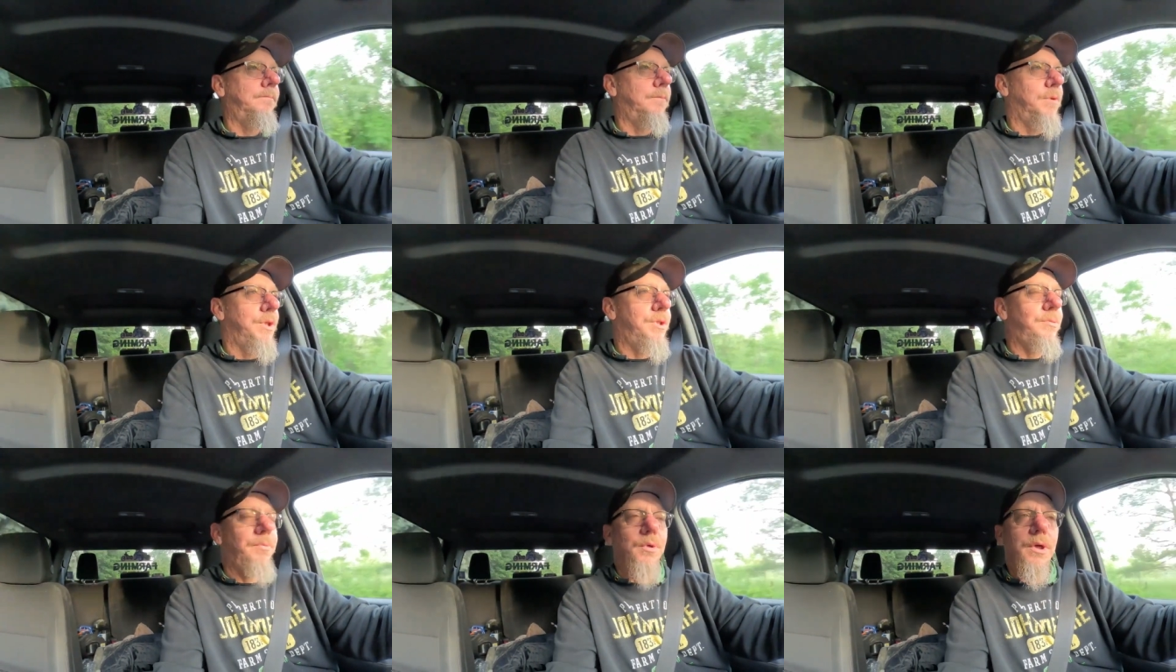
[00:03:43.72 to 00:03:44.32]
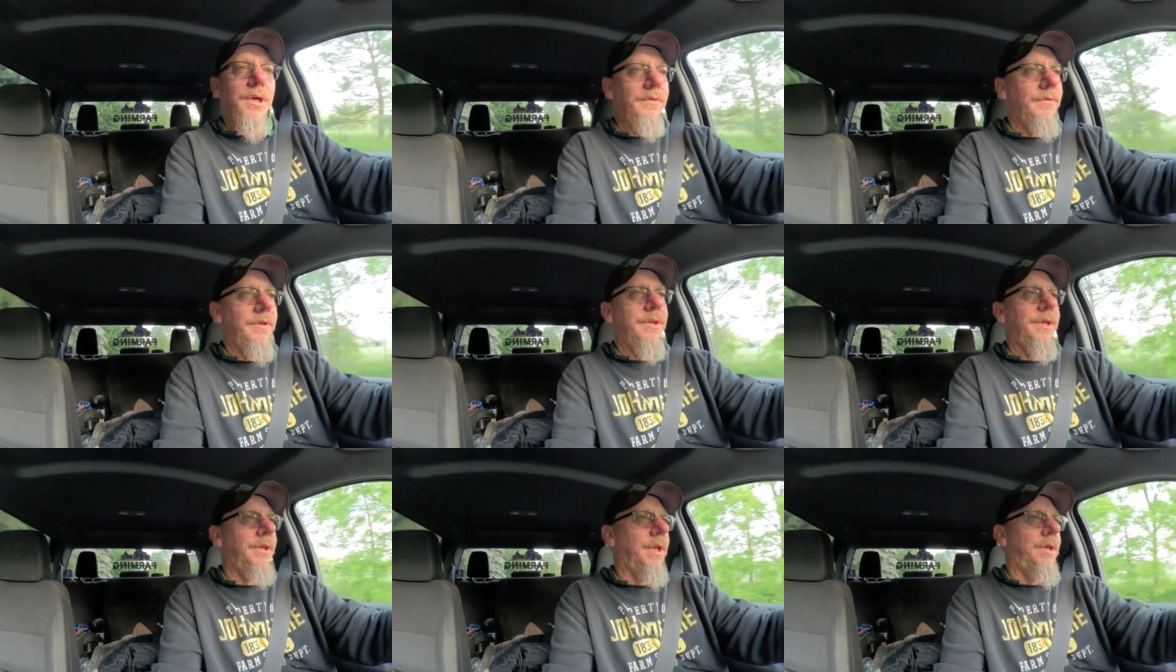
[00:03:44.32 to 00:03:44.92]
we support
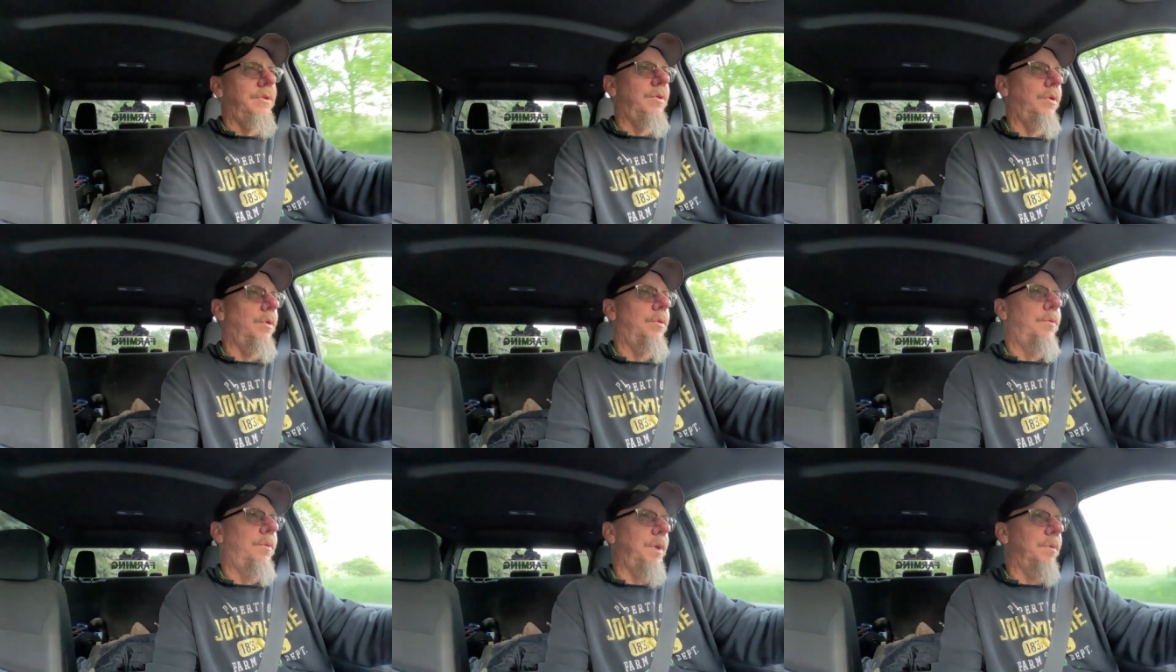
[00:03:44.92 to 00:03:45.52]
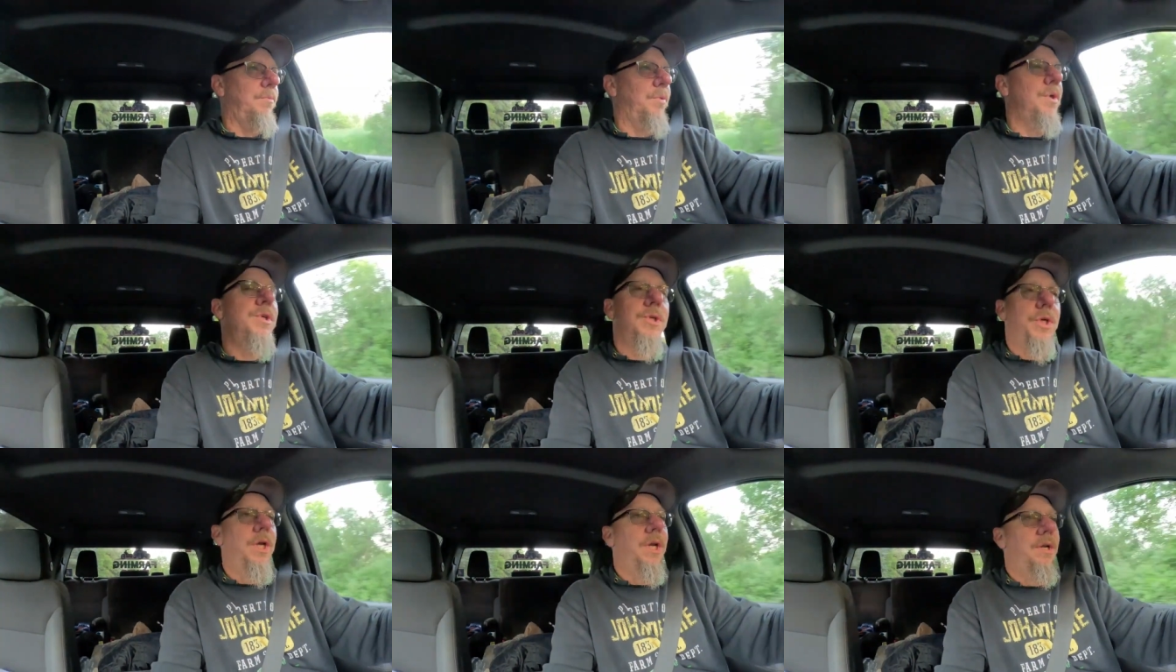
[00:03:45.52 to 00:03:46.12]
everything they do, we
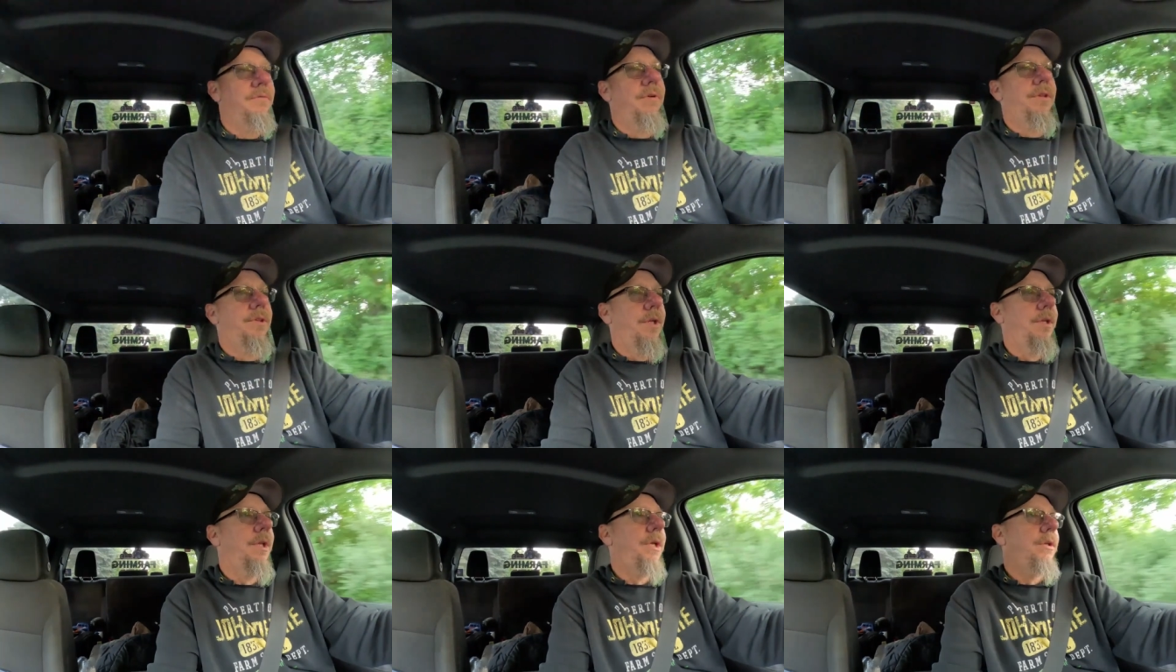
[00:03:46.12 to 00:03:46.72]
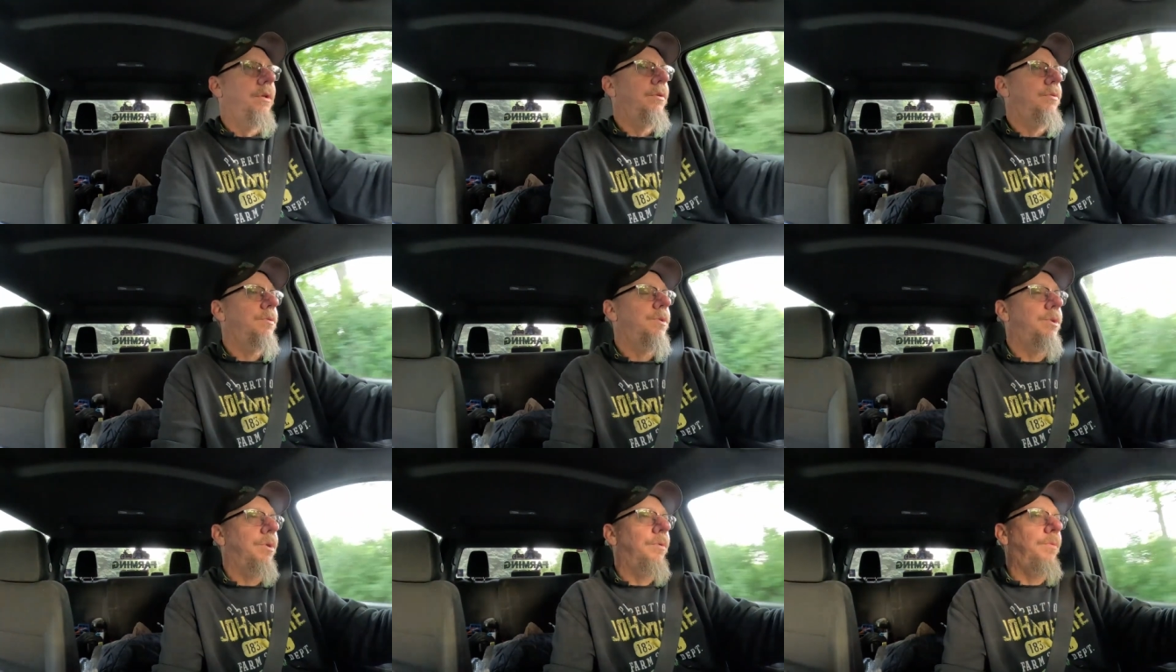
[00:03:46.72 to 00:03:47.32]
appreciate everything they do,
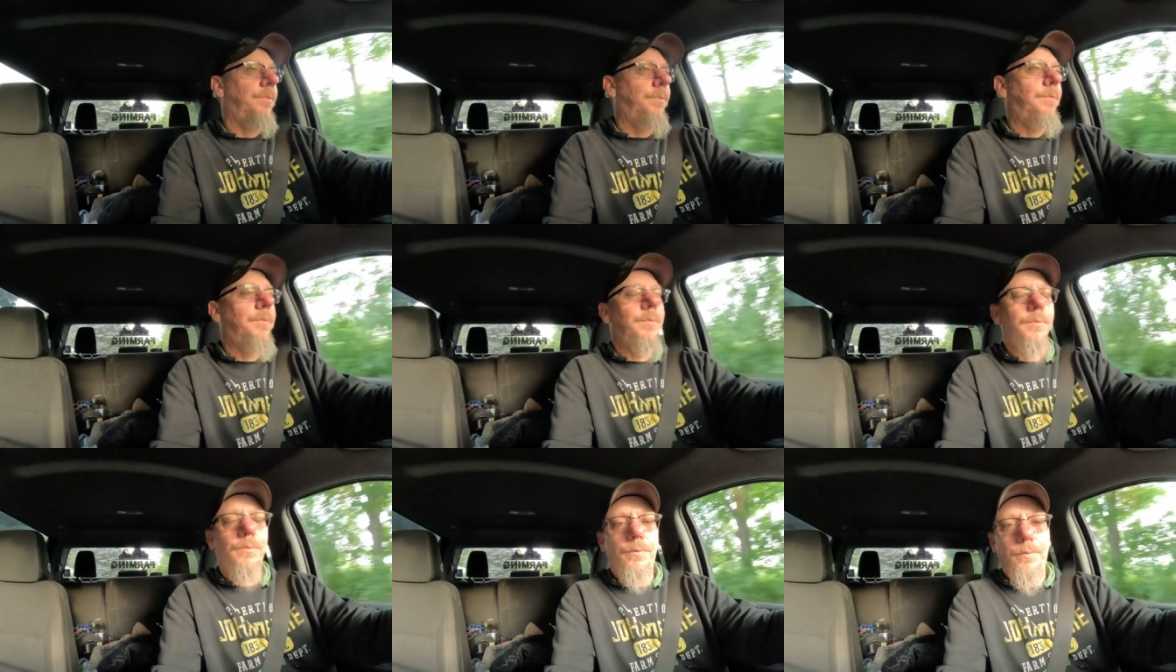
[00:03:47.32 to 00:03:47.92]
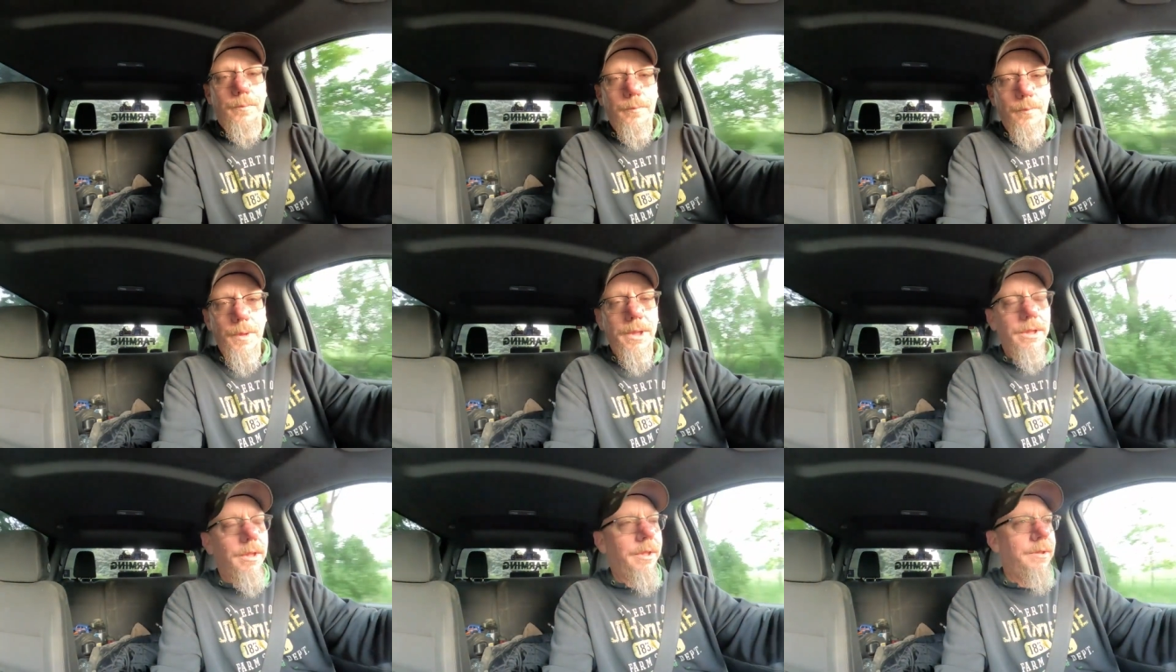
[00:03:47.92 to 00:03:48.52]
so
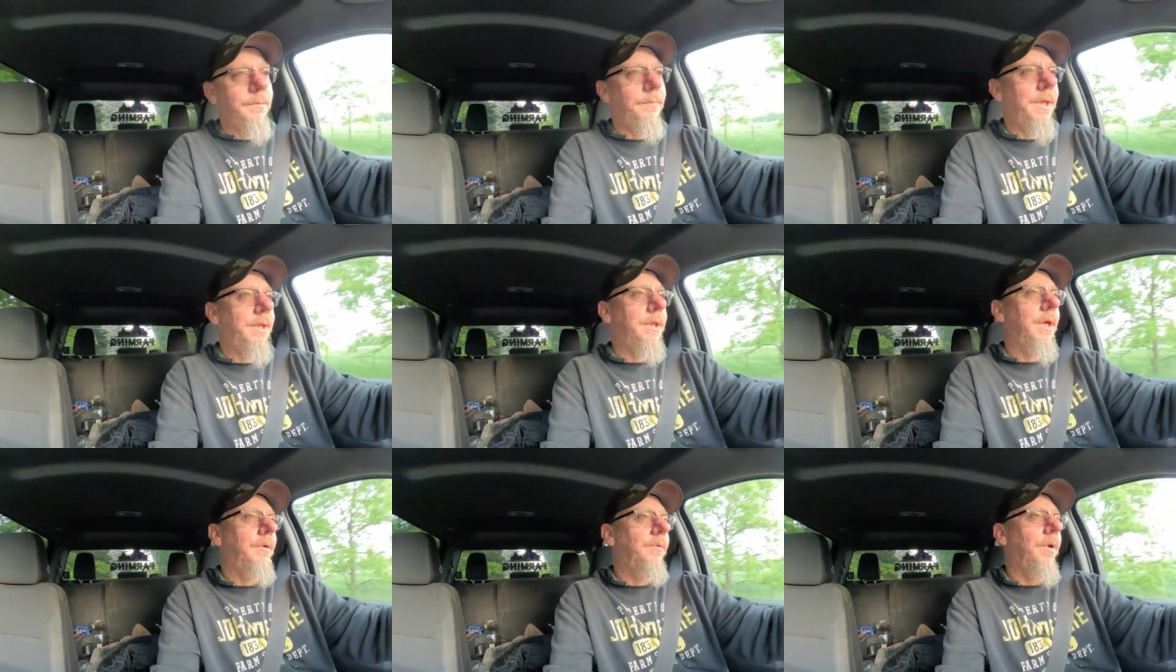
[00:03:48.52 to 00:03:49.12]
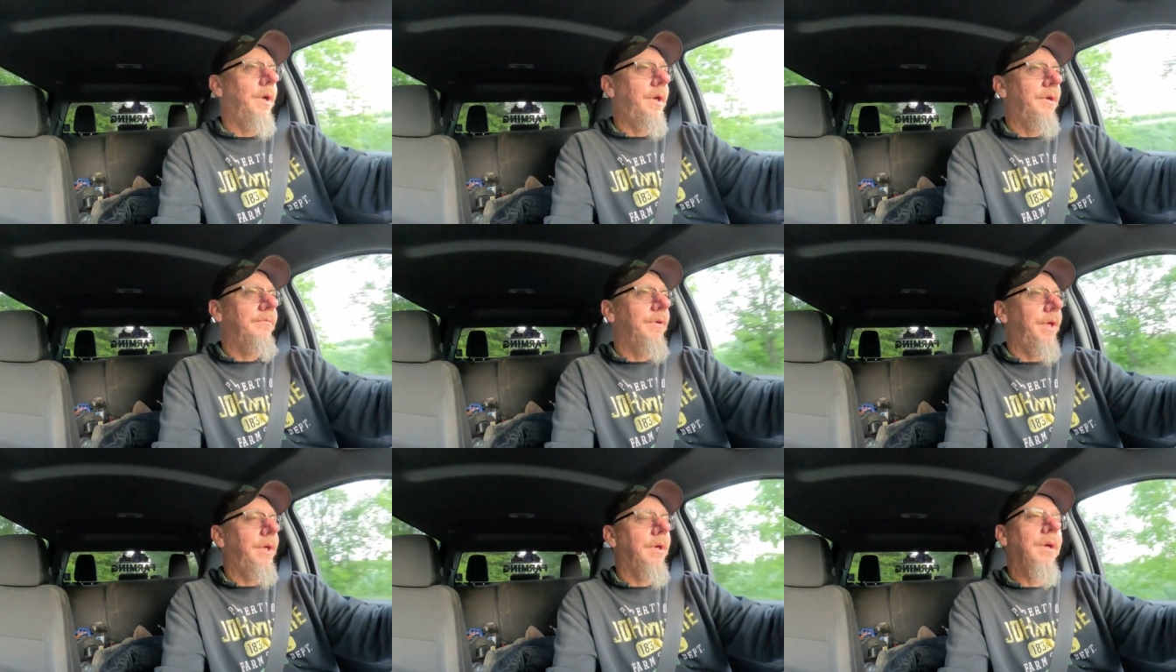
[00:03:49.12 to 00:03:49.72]
we like to make that run
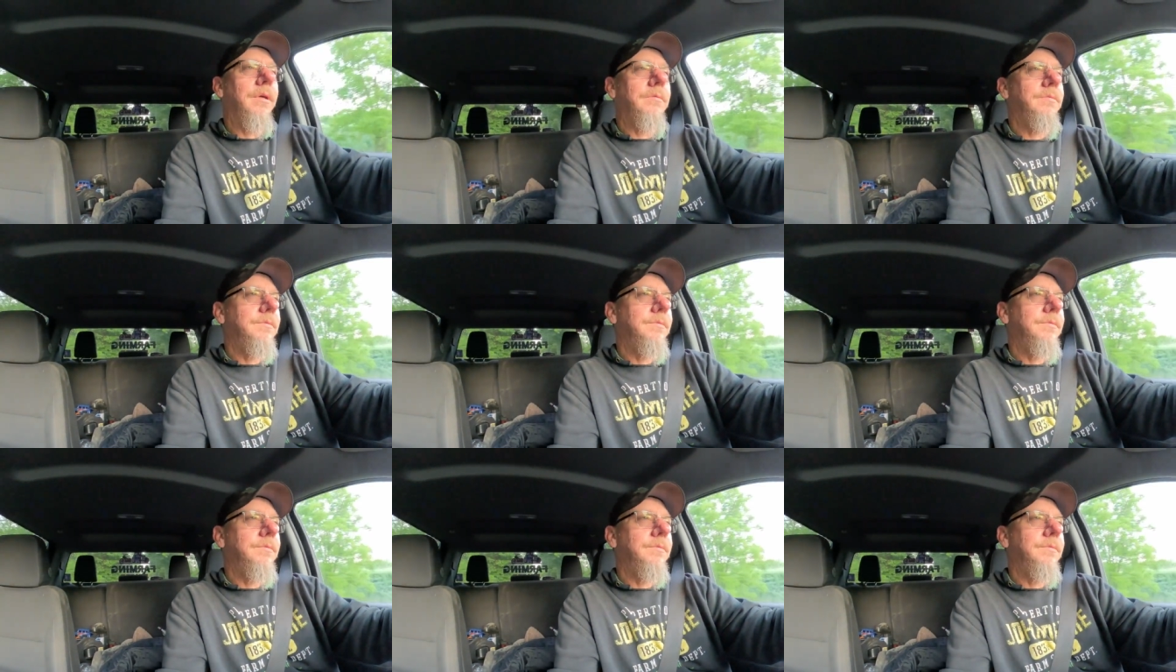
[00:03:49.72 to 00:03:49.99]
every year.